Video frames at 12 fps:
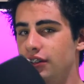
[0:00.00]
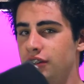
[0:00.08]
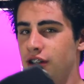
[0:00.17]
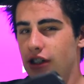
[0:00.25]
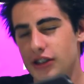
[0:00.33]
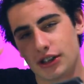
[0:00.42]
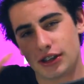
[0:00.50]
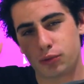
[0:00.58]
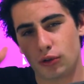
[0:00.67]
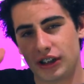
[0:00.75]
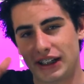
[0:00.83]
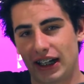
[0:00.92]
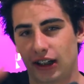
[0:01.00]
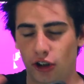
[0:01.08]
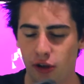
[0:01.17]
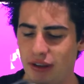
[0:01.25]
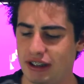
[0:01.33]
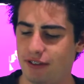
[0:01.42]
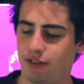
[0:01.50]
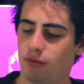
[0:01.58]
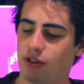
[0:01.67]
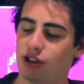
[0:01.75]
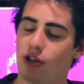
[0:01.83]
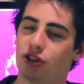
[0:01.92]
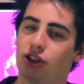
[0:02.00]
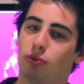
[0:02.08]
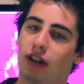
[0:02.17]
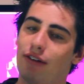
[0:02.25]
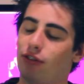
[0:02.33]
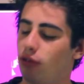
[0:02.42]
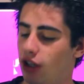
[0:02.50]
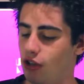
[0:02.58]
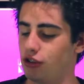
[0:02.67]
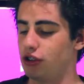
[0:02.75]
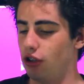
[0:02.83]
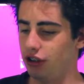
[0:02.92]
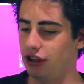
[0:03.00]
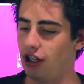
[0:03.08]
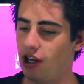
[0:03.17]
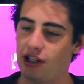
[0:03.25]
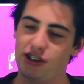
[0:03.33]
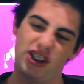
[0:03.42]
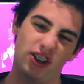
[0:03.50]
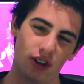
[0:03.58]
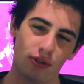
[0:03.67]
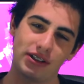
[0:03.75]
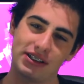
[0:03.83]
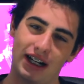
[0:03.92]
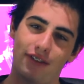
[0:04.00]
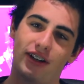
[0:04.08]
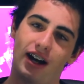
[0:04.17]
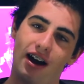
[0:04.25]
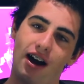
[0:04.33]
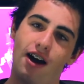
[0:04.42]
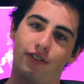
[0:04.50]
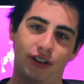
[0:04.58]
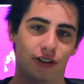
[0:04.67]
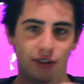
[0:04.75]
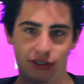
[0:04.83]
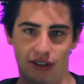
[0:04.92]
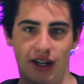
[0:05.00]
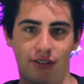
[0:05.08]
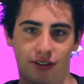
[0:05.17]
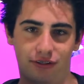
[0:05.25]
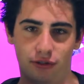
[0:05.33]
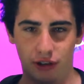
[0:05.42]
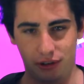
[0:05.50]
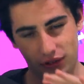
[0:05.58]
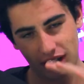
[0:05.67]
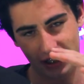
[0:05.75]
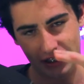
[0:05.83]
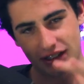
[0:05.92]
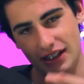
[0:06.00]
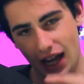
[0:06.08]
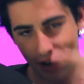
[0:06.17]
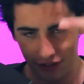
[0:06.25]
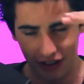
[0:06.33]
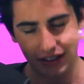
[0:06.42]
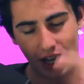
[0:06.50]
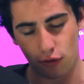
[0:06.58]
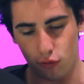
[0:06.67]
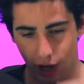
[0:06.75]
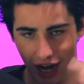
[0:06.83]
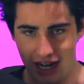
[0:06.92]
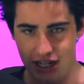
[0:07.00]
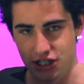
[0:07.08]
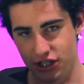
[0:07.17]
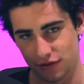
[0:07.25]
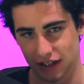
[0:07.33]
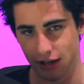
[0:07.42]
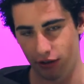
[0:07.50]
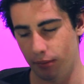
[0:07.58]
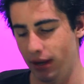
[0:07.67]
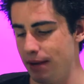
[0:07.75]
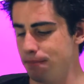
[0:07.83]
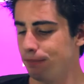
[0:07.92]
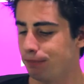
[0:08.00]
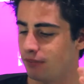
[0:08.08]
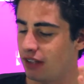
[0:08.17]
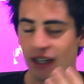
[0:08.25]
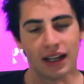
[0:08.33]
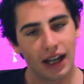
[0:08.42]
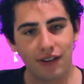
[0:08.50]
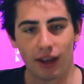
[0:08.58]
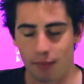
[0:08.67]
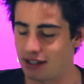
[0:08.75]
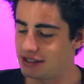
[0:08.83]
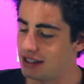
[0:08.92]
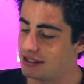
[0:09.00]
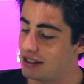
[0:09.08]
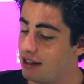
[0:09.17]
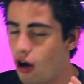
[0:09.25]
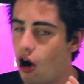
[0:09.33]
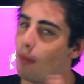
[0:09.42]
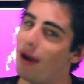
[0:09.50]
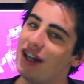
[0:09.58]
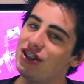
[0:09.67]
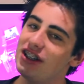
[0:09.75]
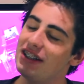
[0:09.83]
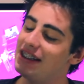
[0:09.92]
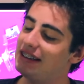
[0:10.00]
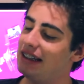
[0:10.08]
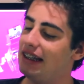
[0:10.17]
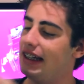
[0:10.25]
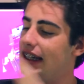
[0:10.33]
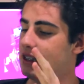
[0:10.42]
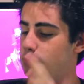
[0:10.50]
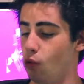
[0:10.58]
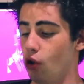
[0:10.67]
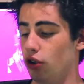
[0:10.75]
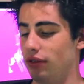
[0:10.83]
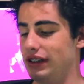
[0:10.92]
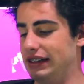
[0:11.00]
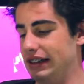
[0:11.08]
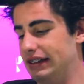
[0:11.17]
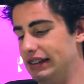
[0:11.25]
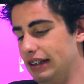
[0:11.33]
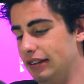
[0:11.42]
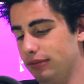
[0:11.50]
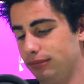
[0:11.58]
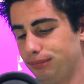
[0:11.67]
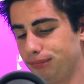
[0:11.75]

Because I just wanted to get a little bit different results to what everyone else got, you know, because you're not always gonna have it at half, or you're not always gonna have it at full. You just have it in that range, if you get what I mean. if that makes sense. I mentioned this thing is water resistant.